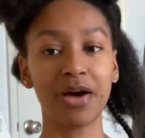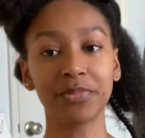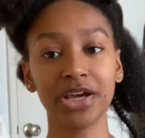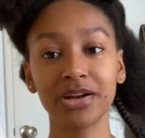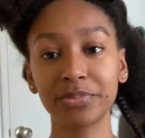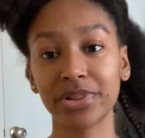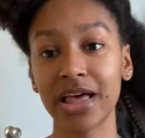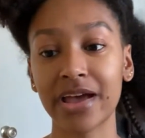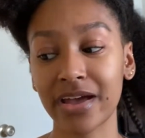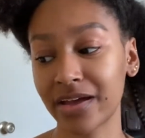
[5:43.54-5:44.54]
I'm gonna
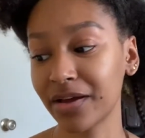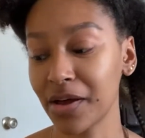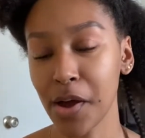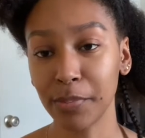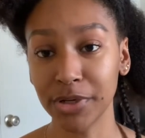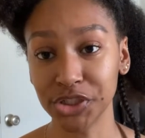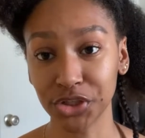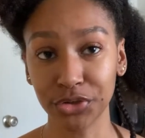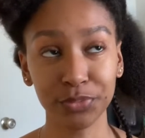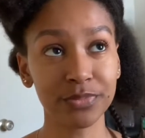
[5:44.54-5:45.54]
play my
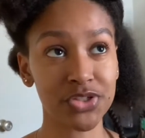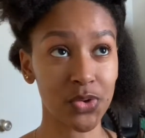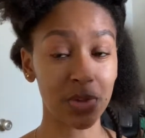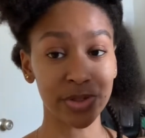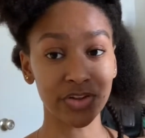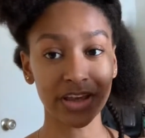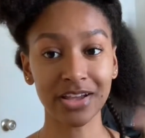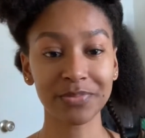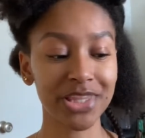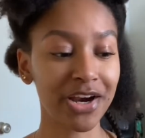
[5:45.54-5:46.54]
show, so I'll be looking
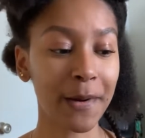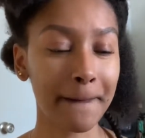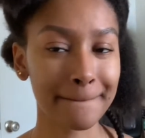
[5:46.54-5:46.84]
up there.